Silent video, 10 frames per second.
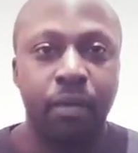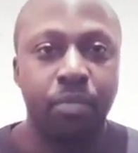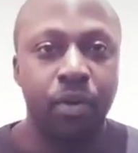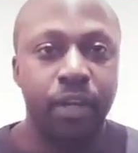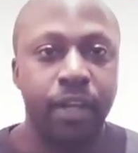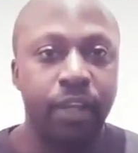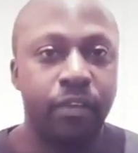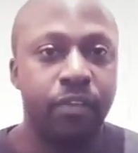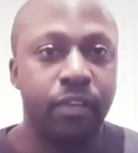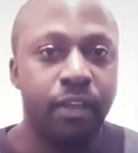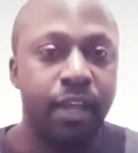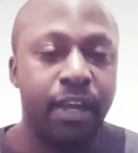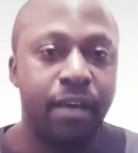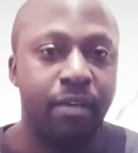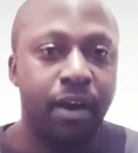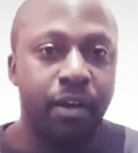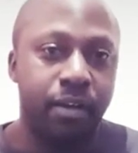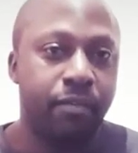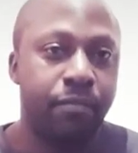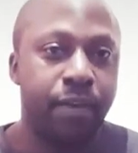pollinate another
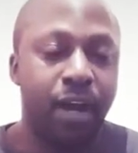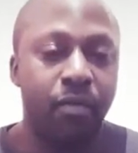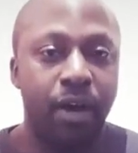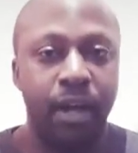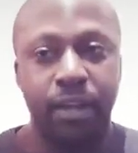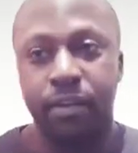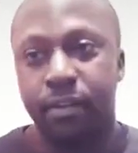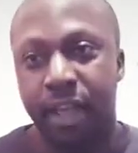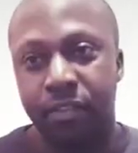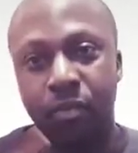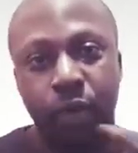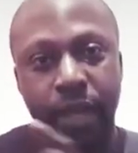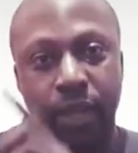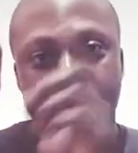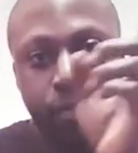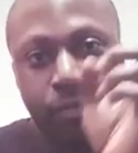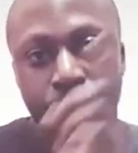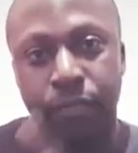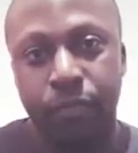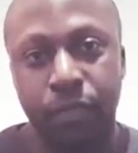flower, and as a way
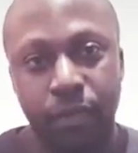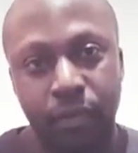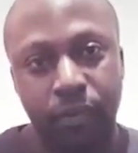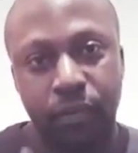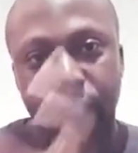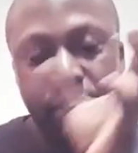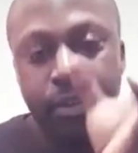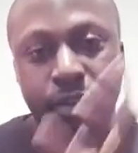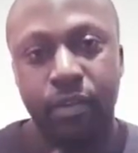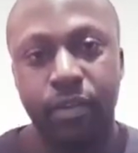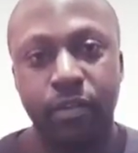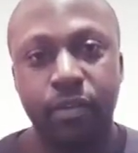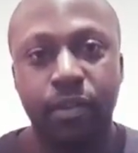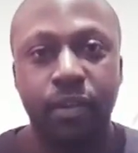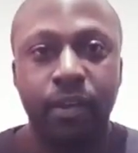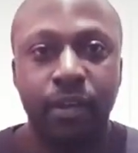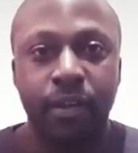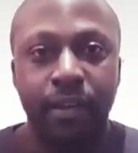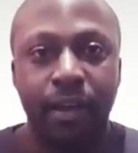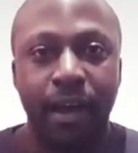of, you know,
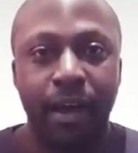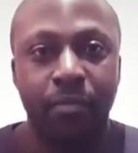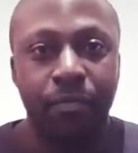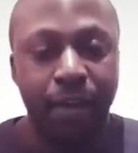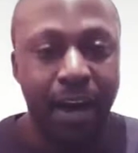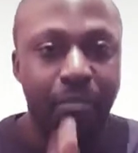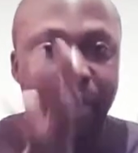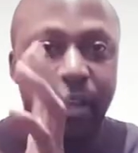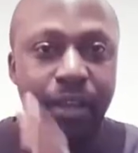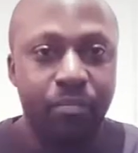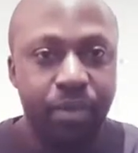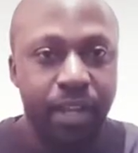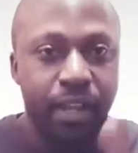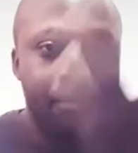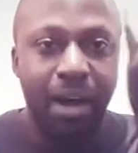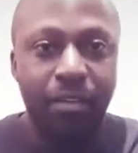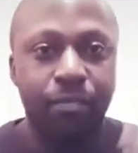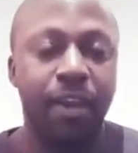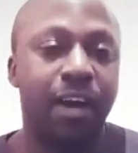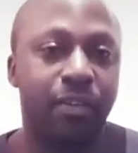farming and bringing about
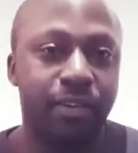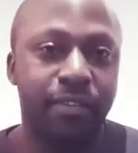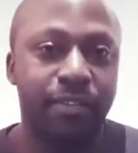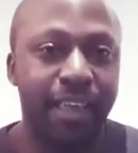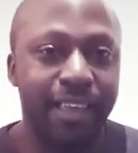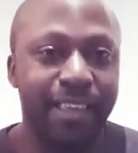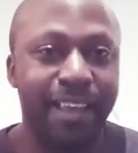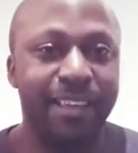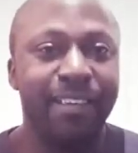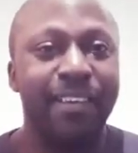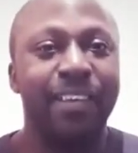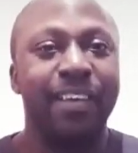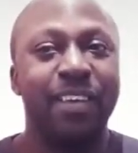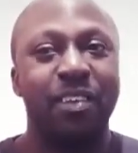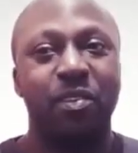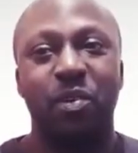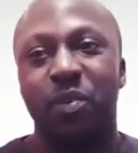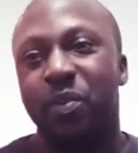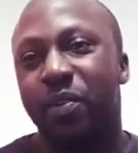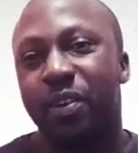flowers. Yeah,
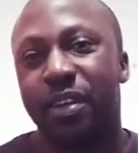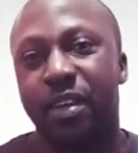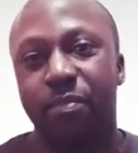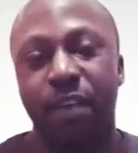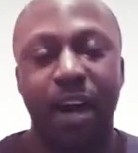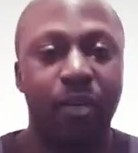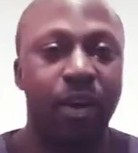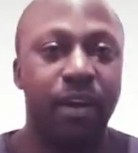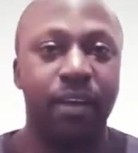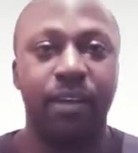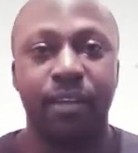so the flower